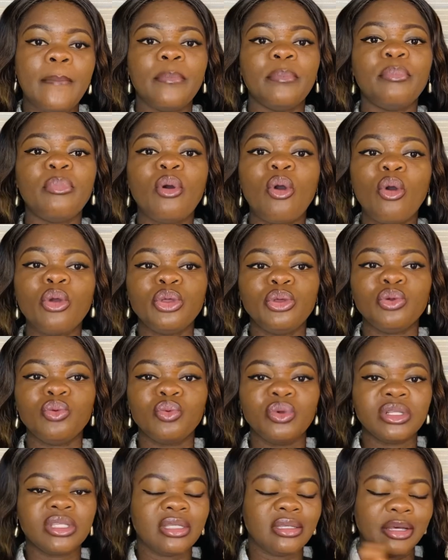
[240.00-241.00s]
bore you
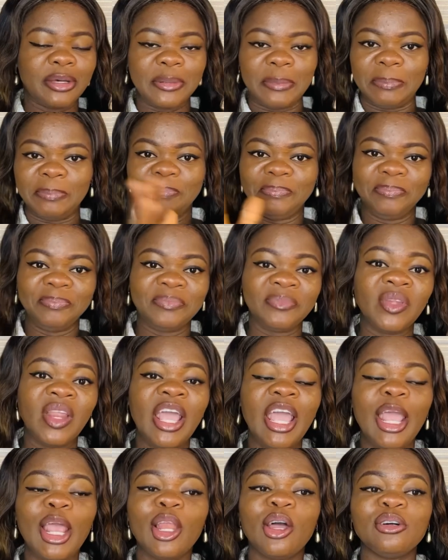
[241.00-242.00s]
with
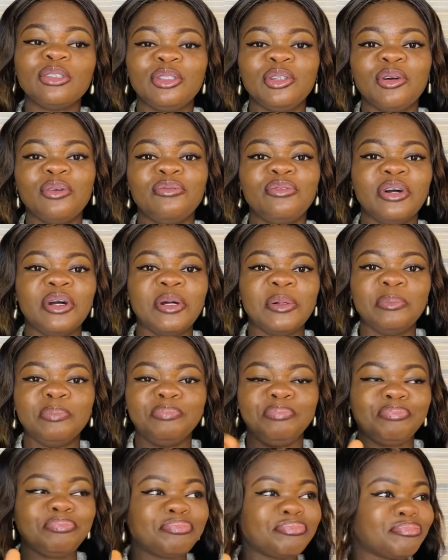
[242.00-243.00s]
a lot
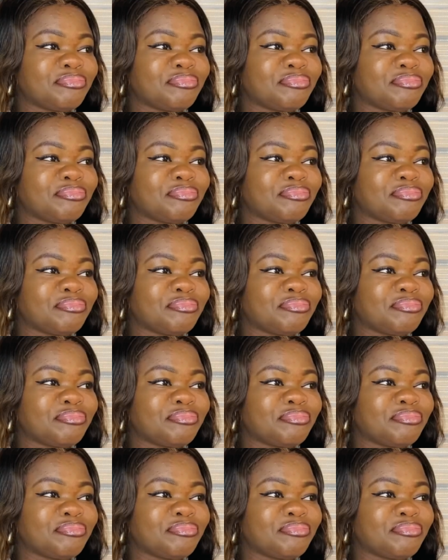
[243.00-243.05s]
of